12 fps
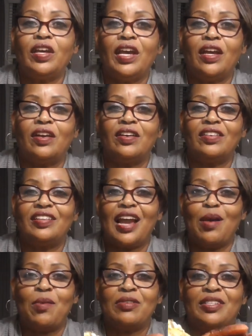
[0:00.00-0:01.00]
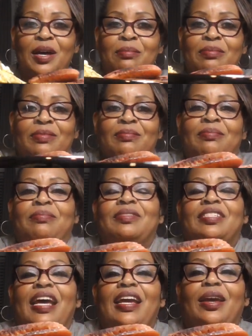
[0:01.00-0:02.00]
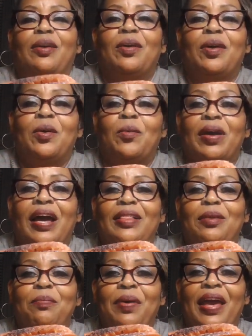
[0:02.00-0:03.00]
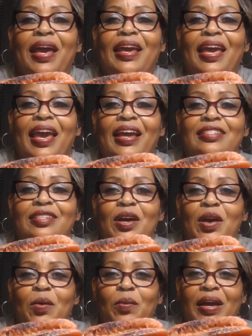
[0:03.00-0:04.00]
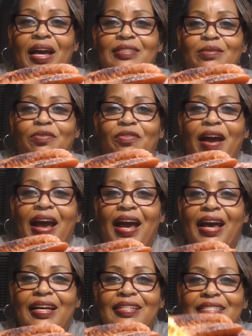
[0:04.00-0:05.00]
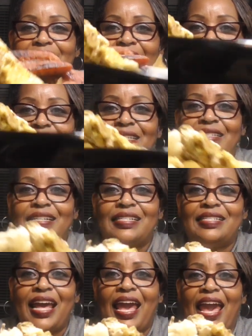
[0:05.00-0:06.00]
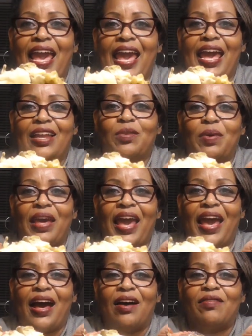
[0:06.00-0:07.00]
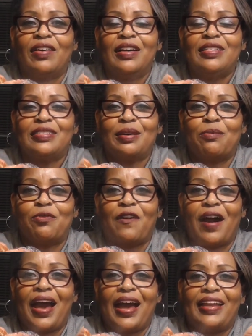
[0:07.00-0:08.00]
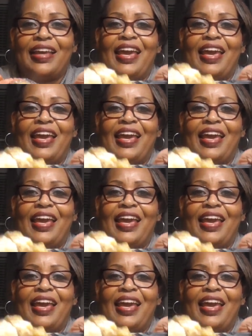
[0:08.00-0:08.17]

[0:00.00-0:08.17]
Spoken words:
here, y'all want some? Take it. We got them pancakes, we got some fried sausages, and we have some fried